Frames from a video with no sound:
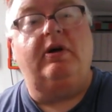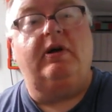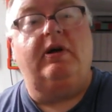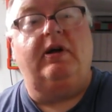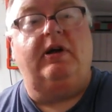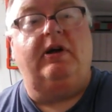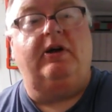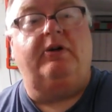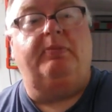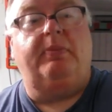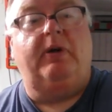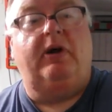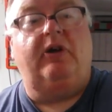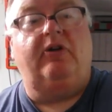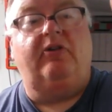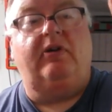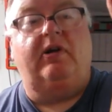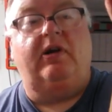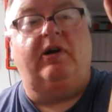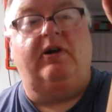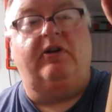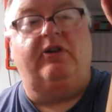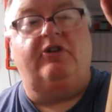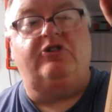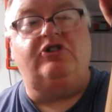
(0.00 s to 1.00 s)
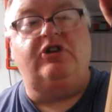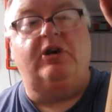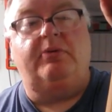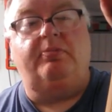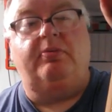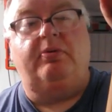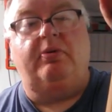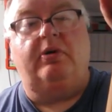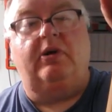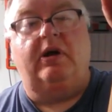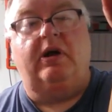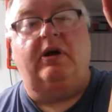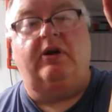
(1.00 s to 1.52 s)
It's basically the chip,
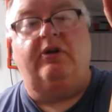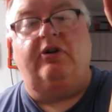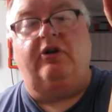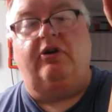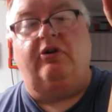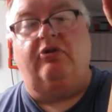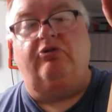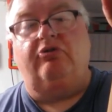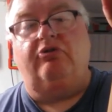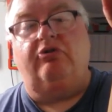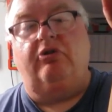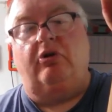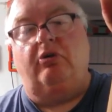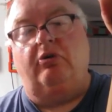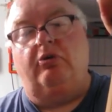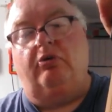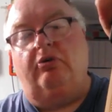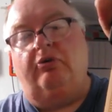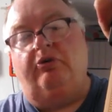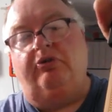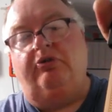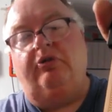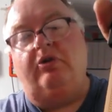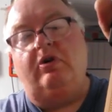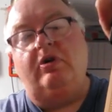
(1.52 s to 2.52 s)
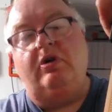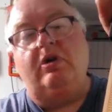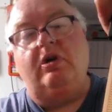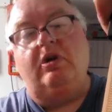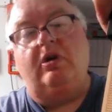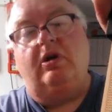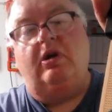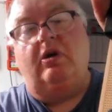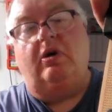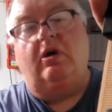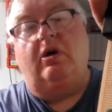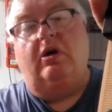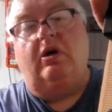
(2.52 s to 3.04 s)
the controls,
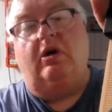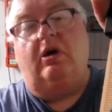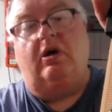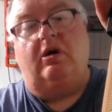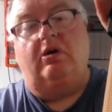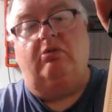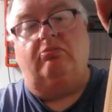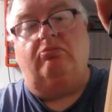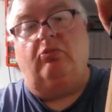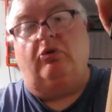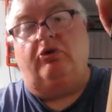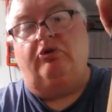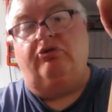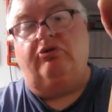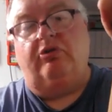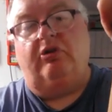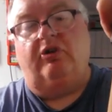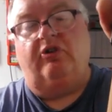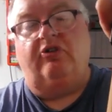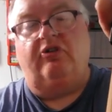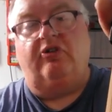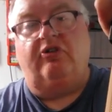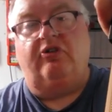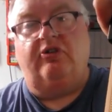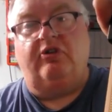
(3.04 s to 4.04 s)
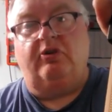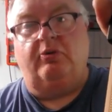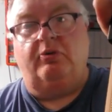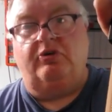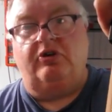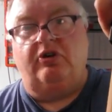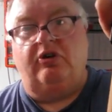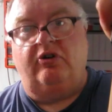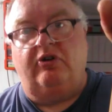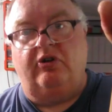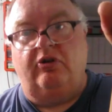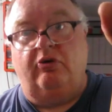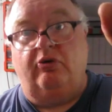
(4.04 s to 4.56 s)
one transistor, which
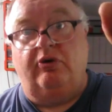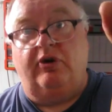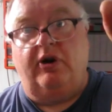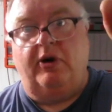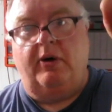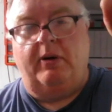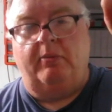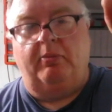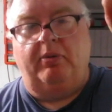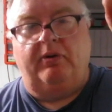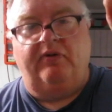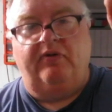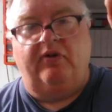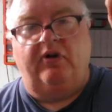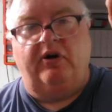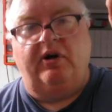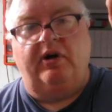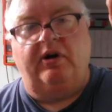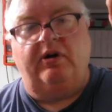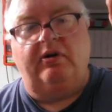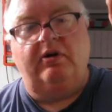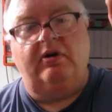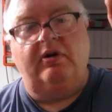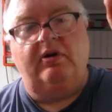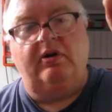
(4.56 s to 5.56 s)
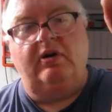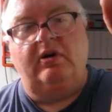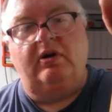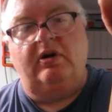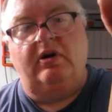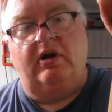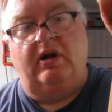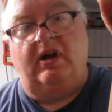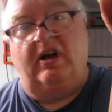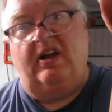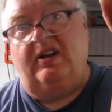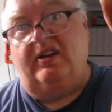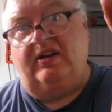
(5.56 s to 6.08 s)
is the audio amplifier,
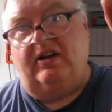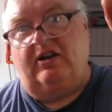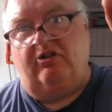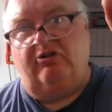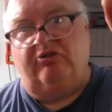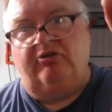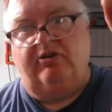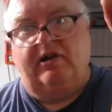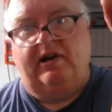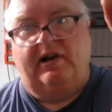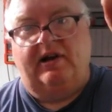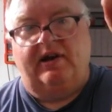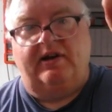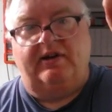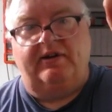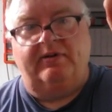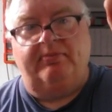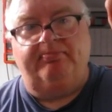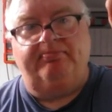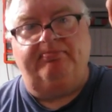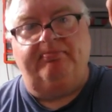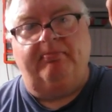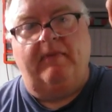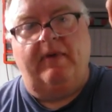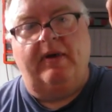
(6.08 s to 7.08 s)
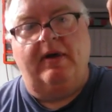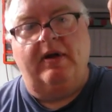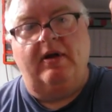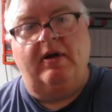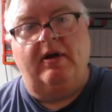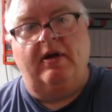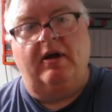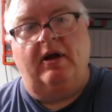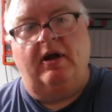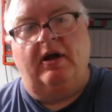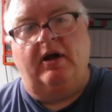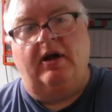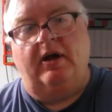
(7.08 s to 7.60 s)
and that's really it.
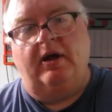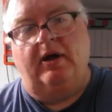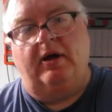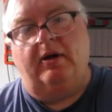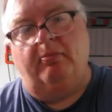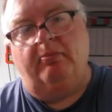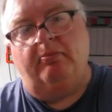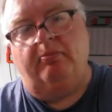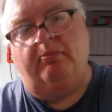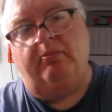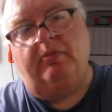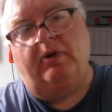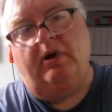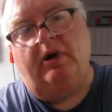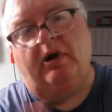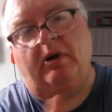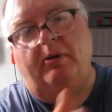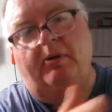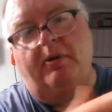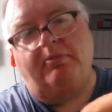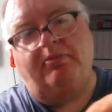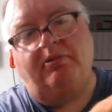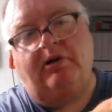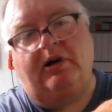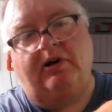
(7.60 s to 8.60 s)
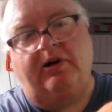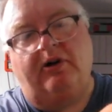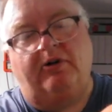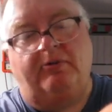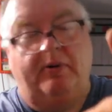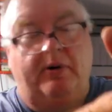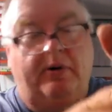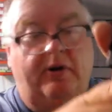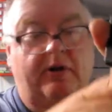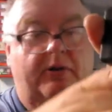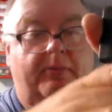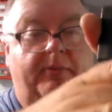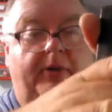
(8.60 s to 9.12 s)
I'm in practice
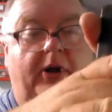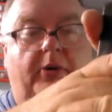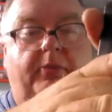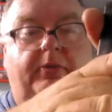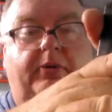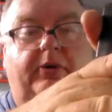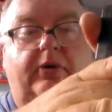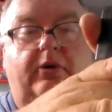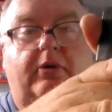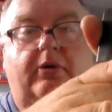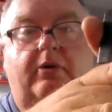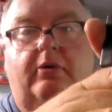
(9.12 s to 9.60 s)
mode at the moment,